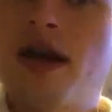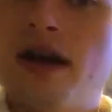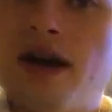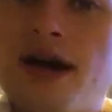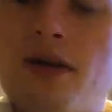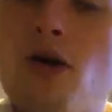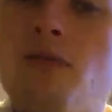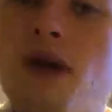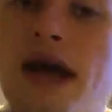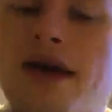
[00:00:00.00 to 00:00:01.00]
or
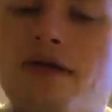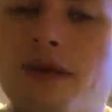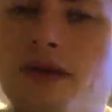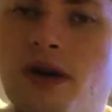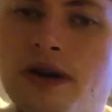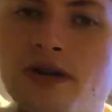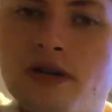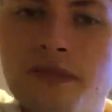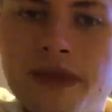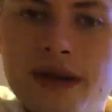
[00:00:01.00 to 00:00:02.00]
black would be quite cool.
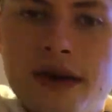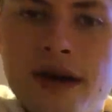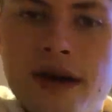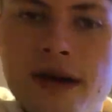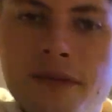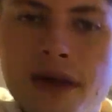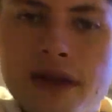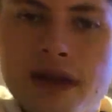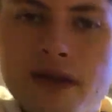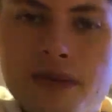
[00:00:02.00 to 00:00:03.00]
And
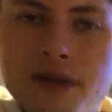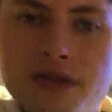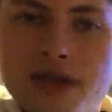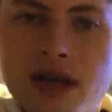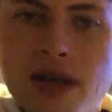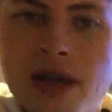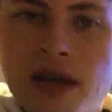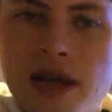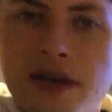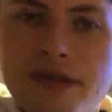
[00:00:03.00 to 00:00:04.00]
then Pixel saying,
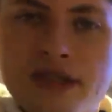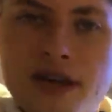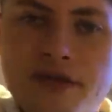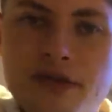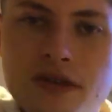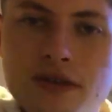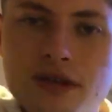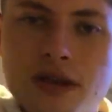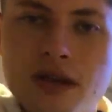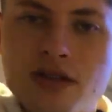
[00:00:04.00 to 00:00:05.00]
if a Seraphon
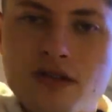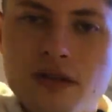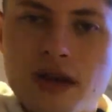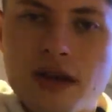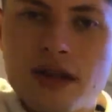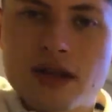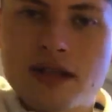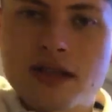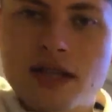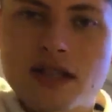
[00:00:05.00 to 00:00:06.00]
train
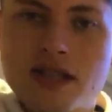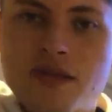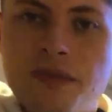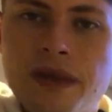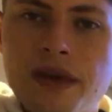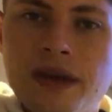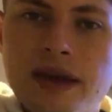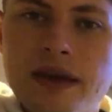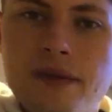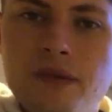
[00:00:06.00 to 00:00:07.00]
exists,
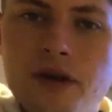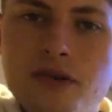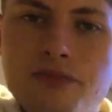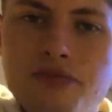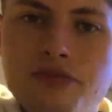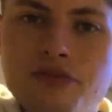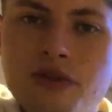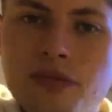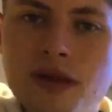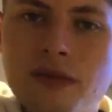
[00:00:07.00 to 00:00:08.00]
it would
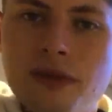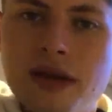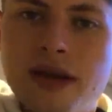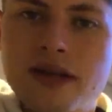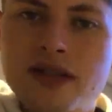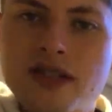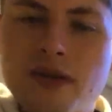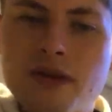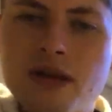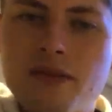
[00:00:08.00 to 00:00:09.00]
probably be
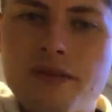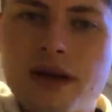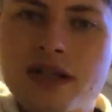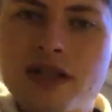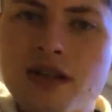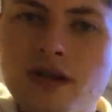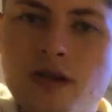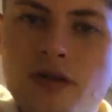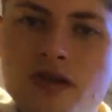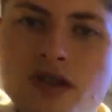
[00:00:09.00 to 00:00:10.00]
summoning magic
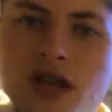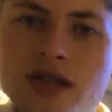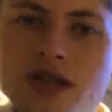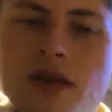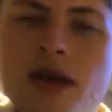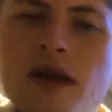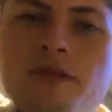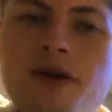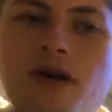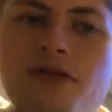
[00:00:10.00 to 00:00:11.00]
or just
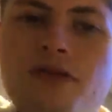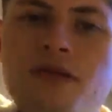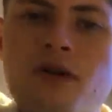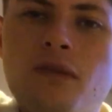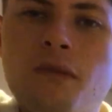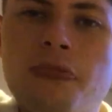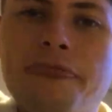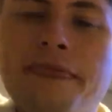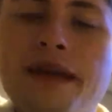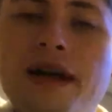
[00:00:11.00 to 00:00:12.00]
buff.
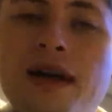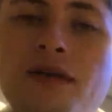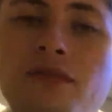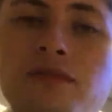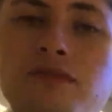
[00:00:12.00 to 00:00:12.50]
Could